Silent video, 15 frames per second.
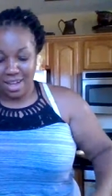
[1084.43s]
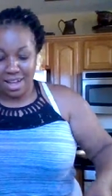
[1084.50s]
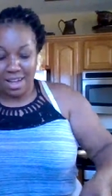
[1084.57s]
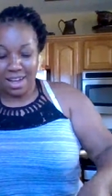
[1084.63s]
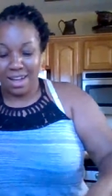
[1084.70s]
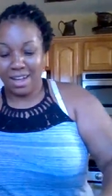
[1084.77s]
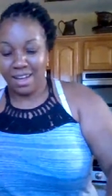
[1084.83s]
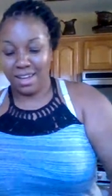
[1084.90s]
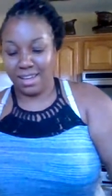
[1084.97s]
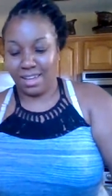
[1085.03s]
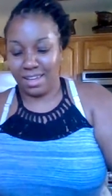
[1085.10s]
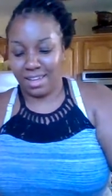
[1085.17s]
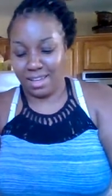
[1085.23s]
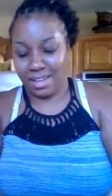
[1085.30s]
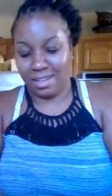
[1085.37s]
I
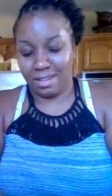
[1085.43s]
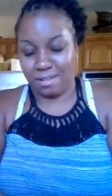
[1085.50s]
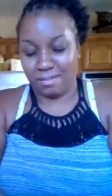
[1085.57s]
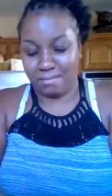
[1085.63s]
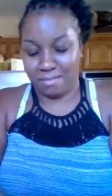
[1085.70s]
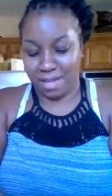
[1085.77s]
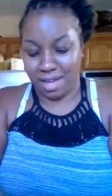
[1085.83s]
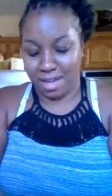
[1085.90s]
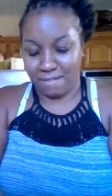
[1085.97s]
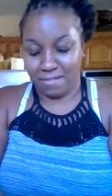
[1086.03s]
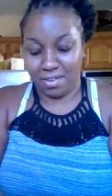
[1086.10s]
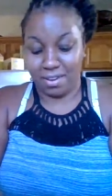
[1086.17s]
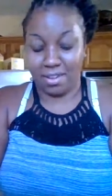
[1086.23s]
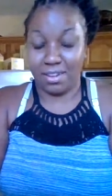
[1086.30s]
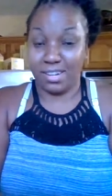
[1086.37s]
am
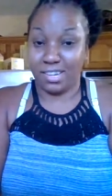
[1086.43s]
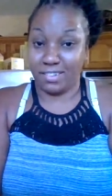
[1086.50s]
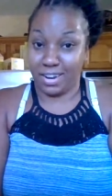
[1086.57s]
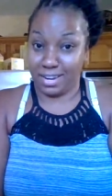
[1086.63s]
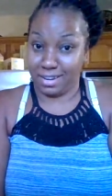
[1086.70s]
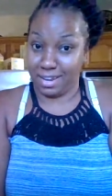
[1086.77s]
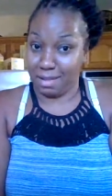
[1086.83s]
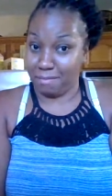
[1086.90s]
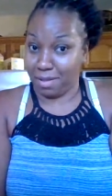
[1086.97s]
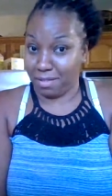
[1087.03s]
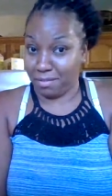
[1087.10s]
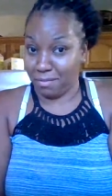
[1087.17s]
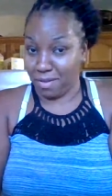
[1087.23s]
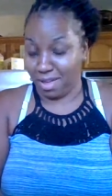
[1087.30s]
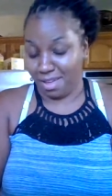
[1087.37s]
having a great day, by
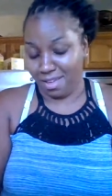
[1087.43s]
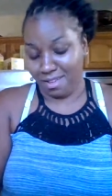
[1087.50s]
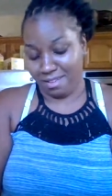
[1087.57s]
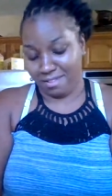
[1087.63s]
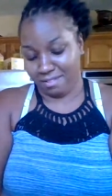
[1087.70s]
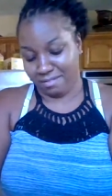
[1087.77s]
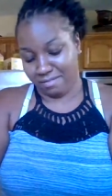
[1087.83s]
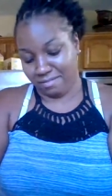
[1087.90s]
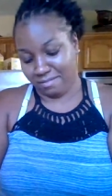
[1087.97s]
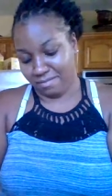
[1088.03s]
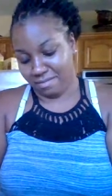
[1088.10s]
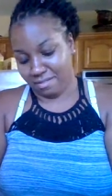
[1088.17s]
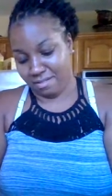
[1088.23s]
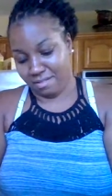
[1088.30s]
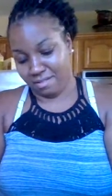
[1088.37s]
the way.
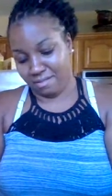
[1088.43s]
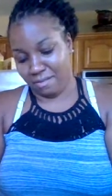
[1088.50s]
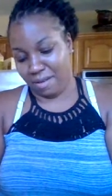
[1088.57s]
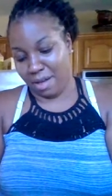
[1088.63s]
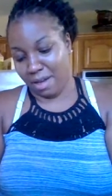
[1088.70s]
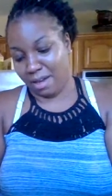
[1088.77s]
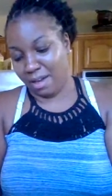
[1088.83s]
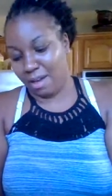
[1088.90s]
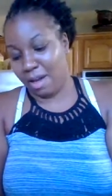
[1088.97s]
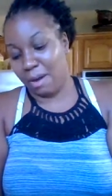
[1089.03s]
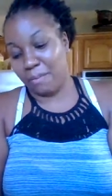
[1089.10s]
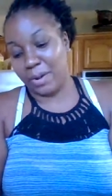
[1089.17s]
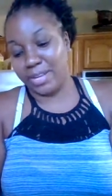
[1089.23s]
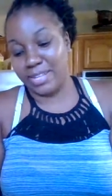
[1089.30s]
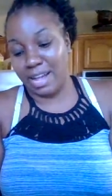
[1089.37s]
Okay, I
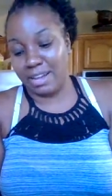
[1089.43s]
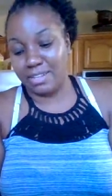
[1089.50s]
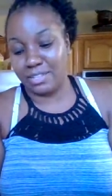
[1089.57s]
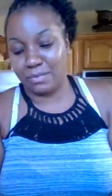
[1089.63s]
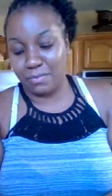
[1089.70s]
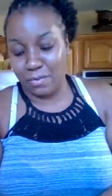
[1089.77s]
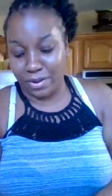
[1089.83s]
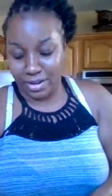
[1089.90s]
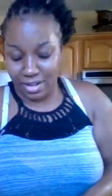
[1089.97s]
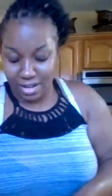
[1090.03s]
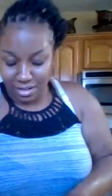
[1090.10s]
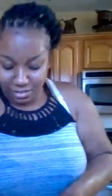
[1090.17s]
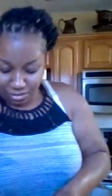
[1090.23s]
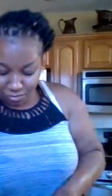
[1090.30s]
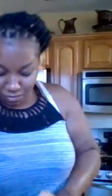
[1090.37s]
worked out this morning at
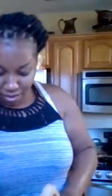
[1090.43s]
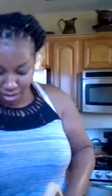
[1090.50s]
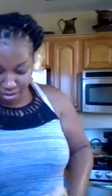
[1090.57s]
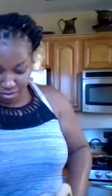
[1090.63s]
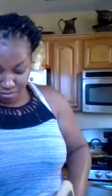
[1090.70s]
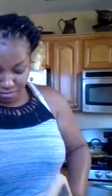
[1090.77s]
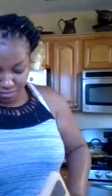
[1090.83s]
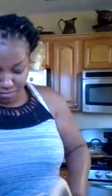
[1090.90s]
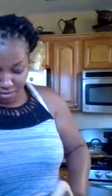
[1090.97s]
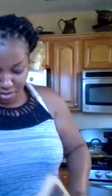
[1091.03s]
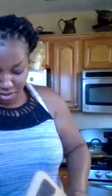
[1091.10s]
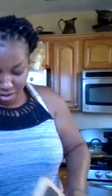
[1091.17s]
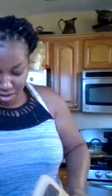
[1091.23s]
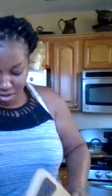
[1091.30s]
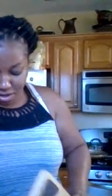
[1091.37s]

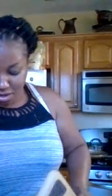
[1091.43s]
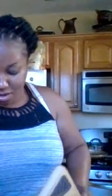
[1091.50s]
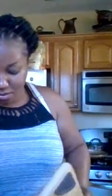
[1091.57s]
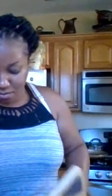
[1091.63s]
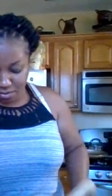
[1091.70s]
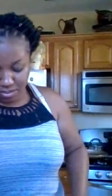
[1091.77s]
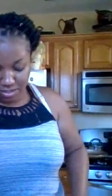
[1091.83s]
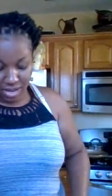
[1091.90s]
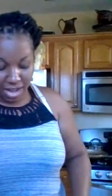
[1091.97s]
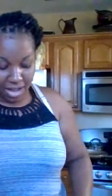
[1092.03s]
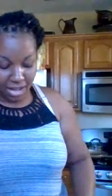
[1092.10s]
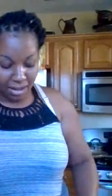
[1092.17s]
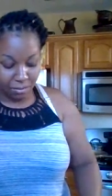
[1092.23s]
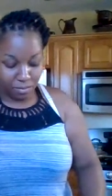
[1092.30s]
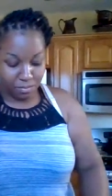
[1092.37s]
12, which
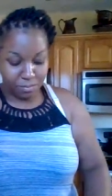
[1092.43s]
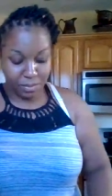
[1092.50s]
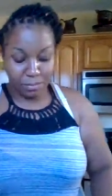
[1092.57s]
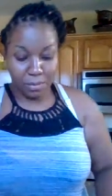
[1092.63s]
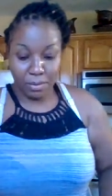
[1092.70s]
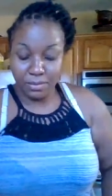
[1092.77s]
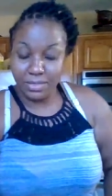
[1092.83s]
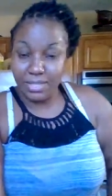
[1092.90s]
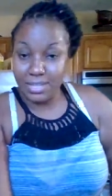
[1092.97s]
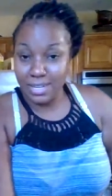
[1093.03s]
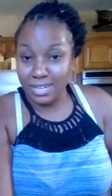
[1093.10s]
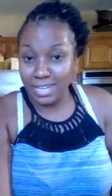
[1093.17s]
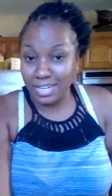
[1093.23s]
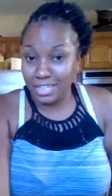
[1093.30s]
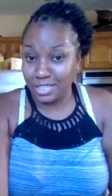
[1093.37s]
I will be posting the
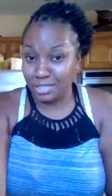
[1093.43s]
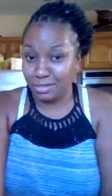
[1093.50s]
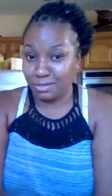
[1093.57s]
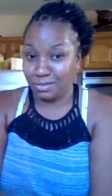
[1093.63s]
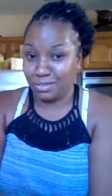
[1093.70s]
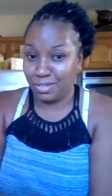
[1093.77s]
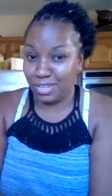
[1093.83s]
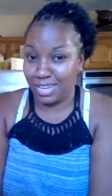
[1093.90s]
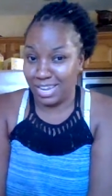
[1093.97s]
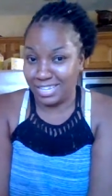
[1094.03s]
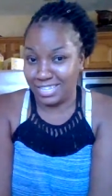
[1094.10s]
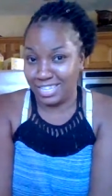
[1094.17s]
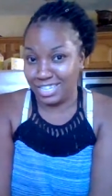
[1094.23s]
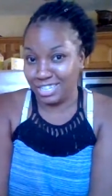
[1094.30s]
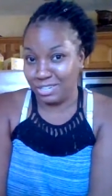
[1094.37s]
link soon so you
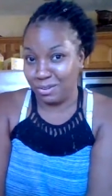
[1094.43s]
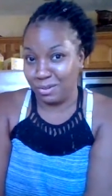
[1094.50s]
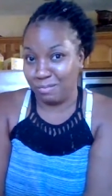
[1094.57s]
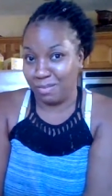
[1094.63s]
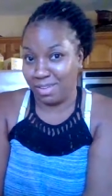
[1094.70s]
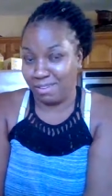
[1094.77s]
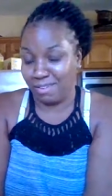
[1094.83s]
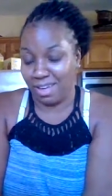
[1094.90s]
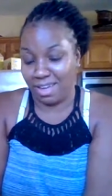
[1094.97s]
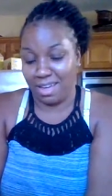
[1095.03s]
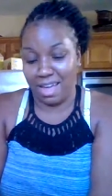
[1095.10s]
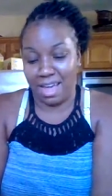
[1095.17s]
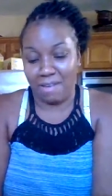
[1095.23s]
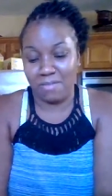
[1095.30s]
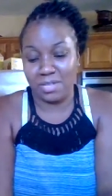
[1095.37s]
guys can join me. Okay,
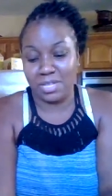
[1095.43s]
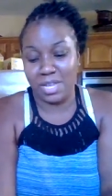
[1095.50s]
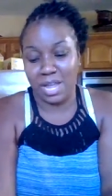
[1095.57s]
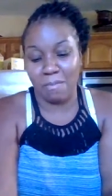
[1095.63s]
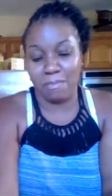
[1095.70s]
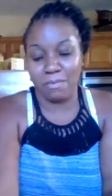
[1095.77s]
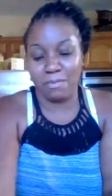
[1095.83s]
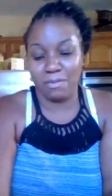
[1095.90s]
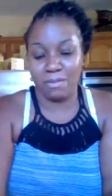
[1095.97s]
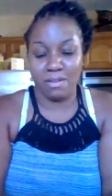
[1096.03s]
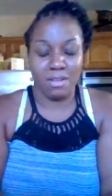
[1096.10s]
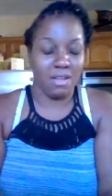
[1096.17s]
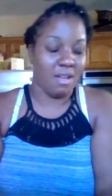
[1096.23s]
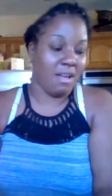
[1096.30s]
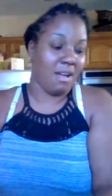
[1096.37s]
I have a sample
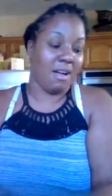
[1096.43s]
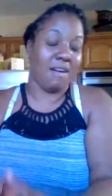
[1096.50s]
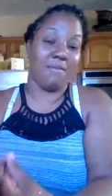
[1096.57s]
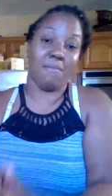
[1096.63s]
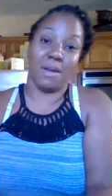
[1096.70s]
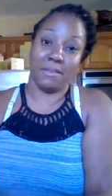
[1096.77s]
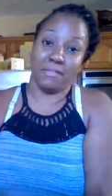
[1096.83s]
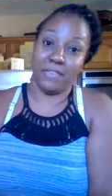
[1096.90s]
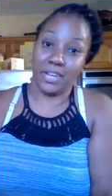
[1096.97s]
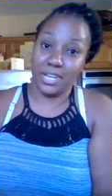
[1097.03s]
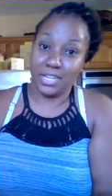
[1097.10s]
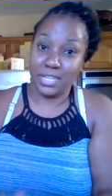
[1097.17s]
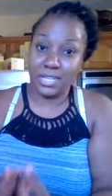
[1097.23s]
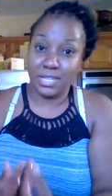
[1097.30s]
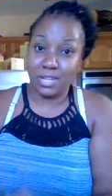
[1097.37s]
of my
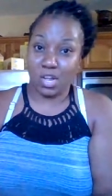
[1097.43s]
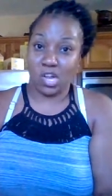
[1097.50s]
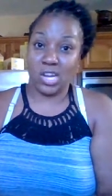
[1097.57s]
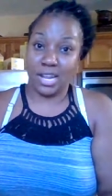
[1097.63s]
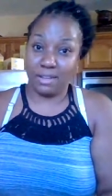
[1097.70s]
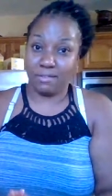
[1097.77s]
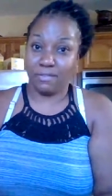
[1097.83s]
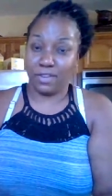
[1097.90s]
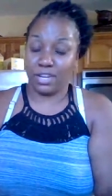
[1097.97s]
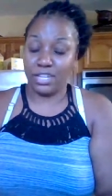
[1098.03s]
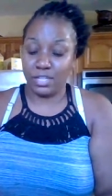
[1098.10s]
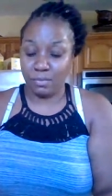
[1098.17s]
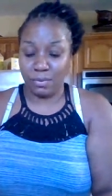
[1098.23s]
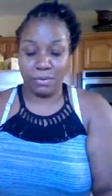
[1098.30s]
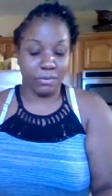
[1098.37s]
fitness, online
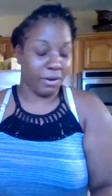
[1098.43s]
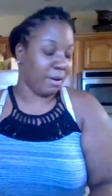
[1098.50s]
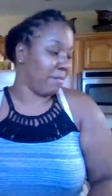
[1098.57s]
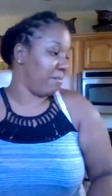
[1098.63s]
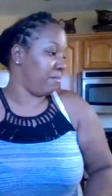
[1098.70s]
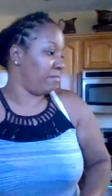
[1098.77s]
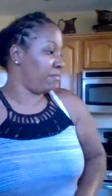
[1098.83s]
fitness program.